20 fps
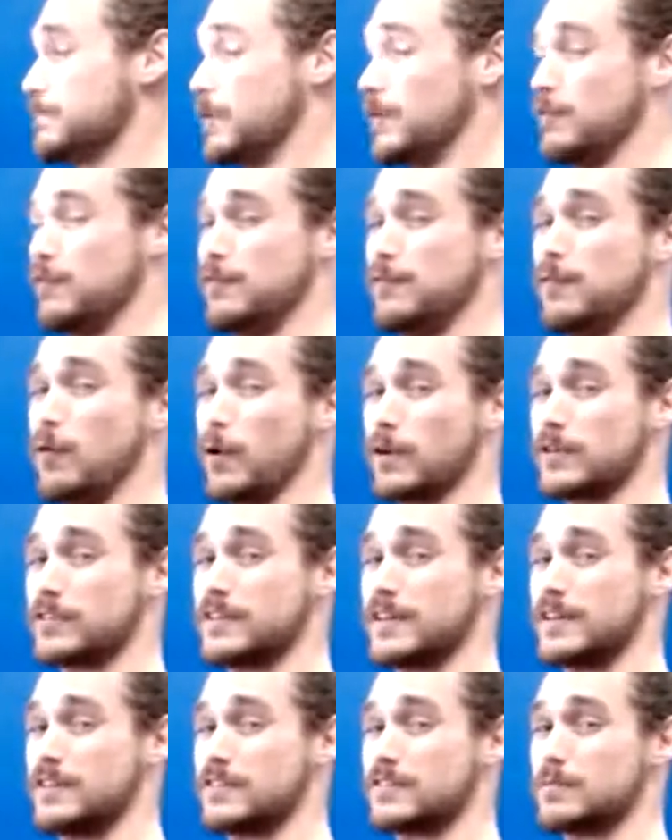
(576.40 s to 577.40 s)

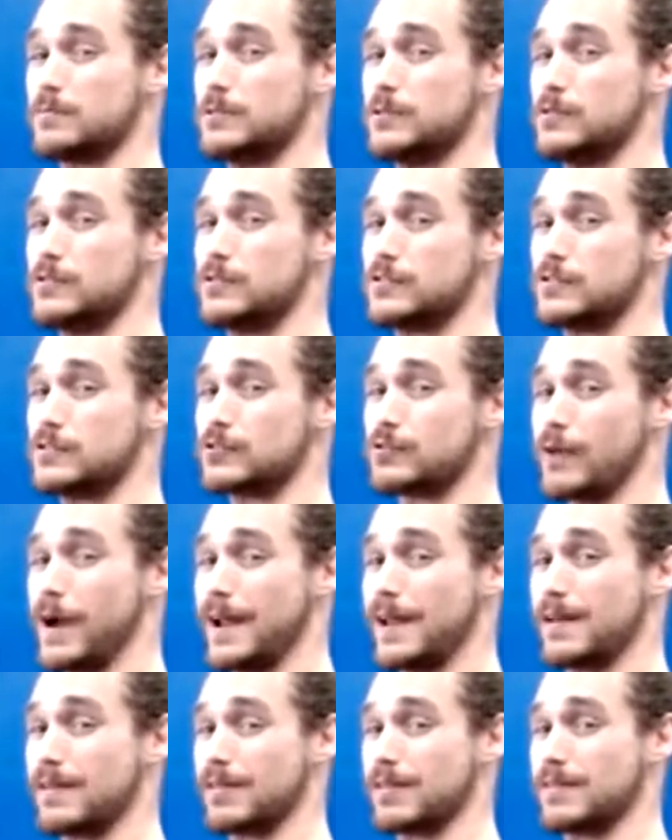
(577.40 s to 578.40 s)
Forcing some new
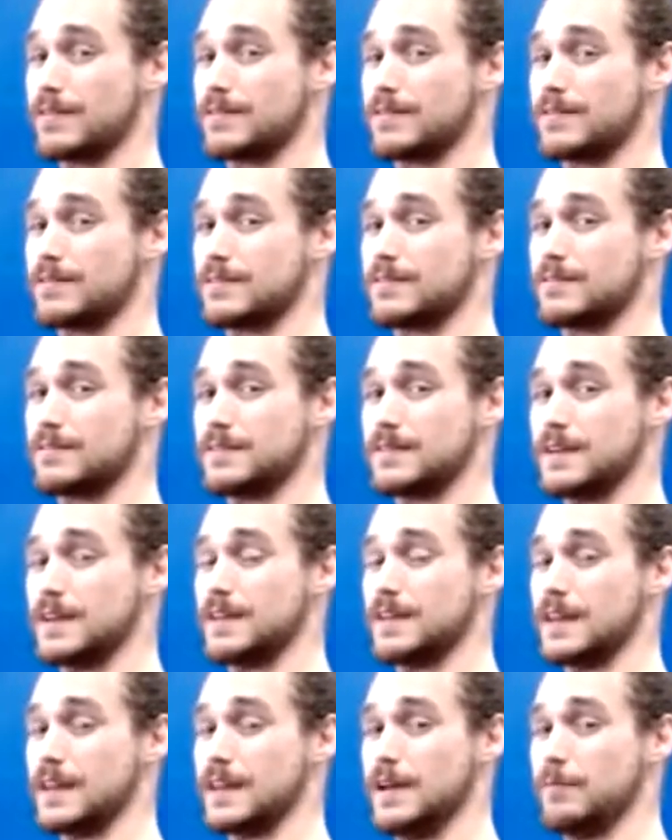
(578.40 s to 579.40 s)
strength in
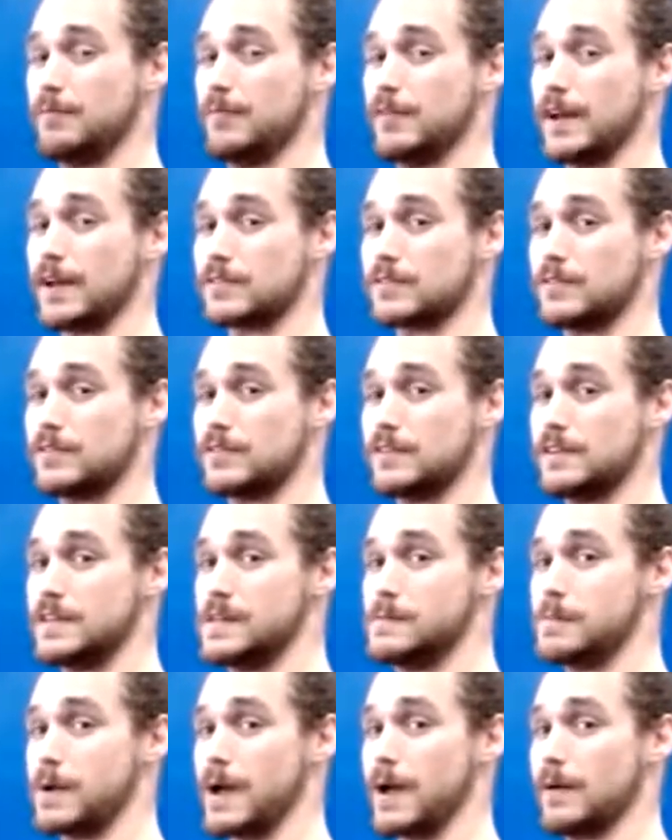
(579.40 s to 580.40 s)
the hip flexors and
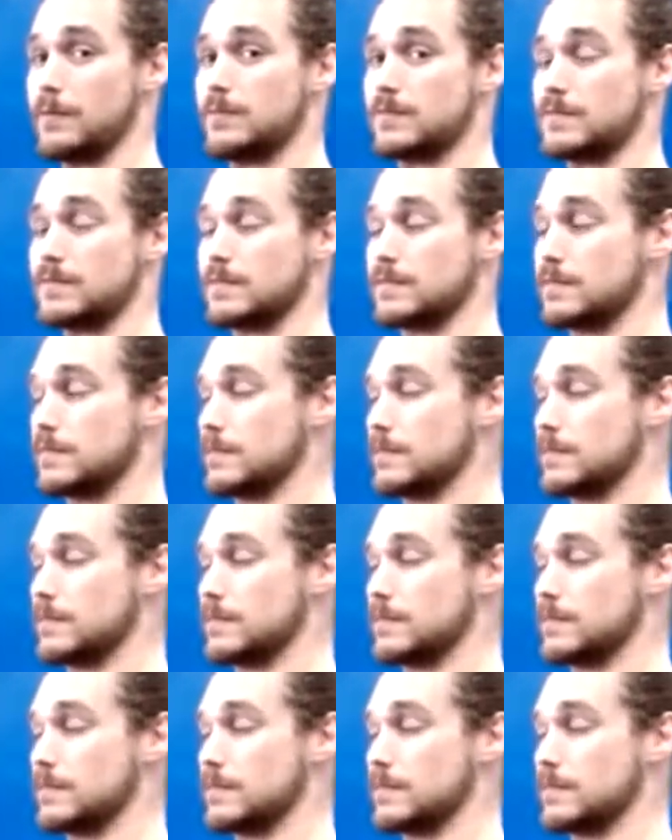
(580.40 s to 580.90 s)
deep abs.